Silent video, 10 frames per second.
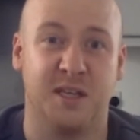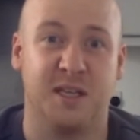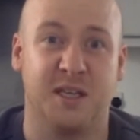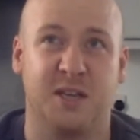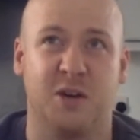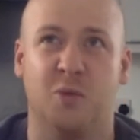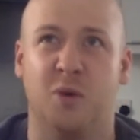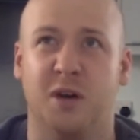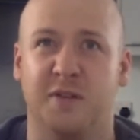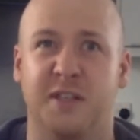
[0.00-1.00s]
He got
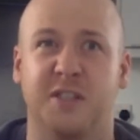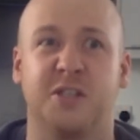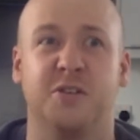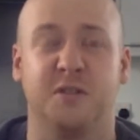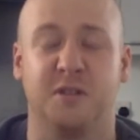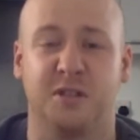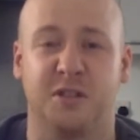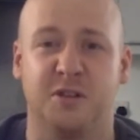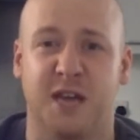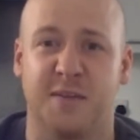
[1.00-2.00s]
one, I think,
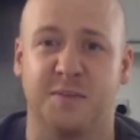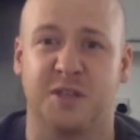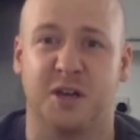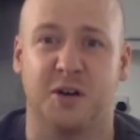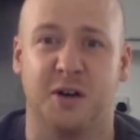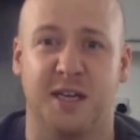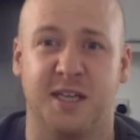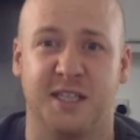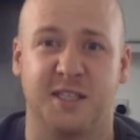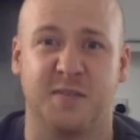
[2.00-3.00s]
two games ago, and
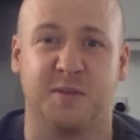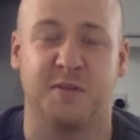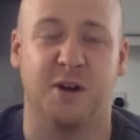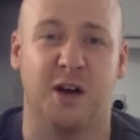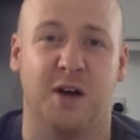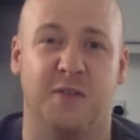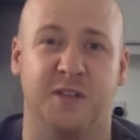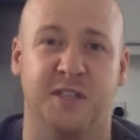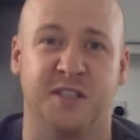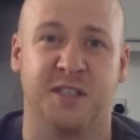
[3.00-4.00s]
he's going to be right up for
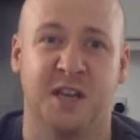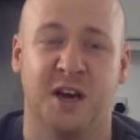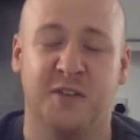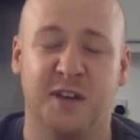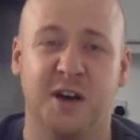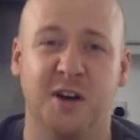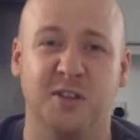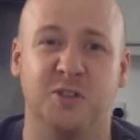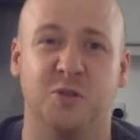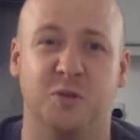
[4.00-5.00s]
this. I think
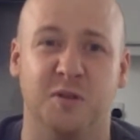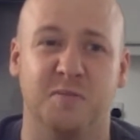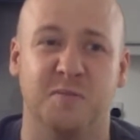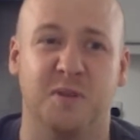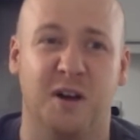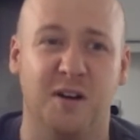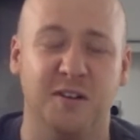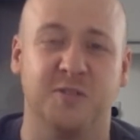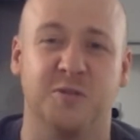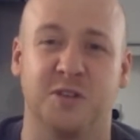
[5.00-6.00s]
Arsenal are
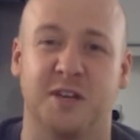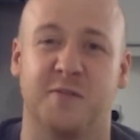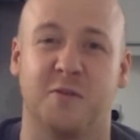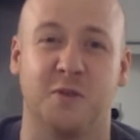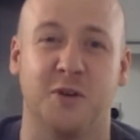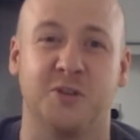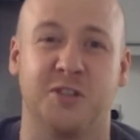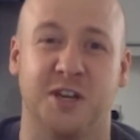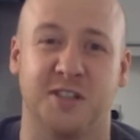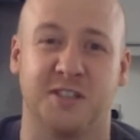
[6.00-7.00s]
going to have a real
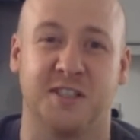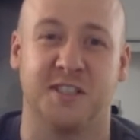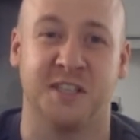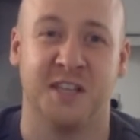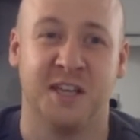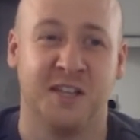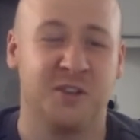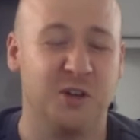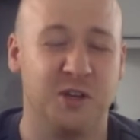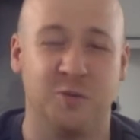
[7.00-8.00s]
chance of this.
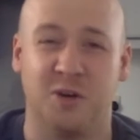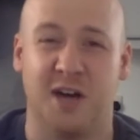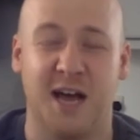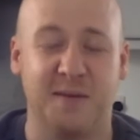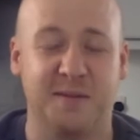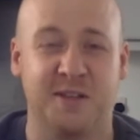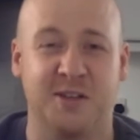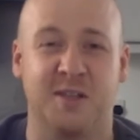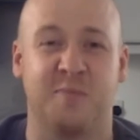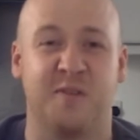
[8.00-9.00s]
Tottenham were
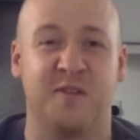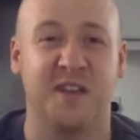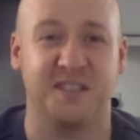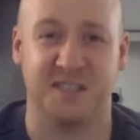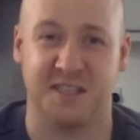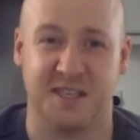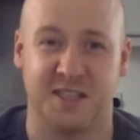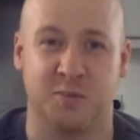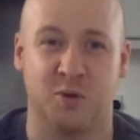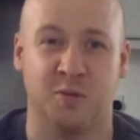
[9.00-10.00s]
absolutely pathetic
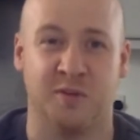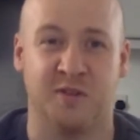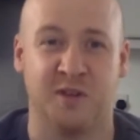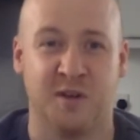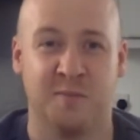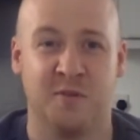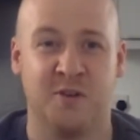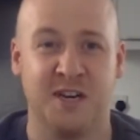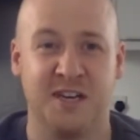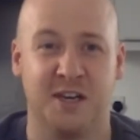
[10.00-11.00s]
against Bournemouth.
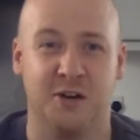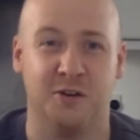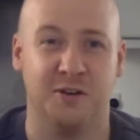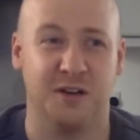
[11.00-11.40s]
Mourinho,